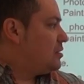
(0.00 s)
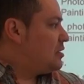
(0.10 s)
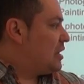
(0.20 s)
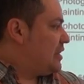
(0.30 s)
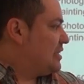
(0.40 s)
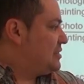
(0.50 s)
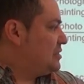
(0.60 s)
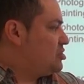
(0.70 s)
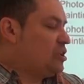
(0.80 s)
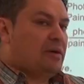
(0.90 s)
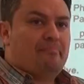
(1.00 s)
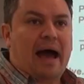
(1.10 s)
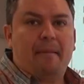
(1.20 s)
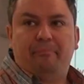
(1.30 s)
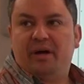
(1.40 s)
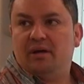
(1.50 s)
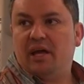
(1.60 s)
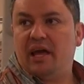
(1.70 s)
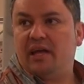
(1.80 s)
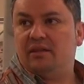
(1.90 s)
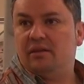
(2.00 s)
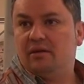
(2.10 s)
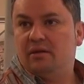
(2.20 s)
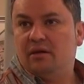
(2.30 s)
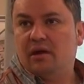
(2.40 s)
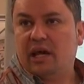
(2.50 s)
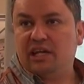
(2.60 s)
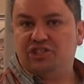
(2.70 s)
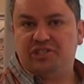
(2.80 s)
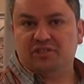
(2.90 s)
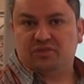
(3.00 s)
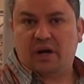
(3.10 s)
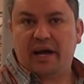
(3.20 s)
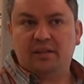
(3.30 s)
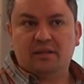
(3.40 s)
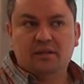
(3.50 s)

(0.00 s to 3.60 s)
The distance on the map in inches, right?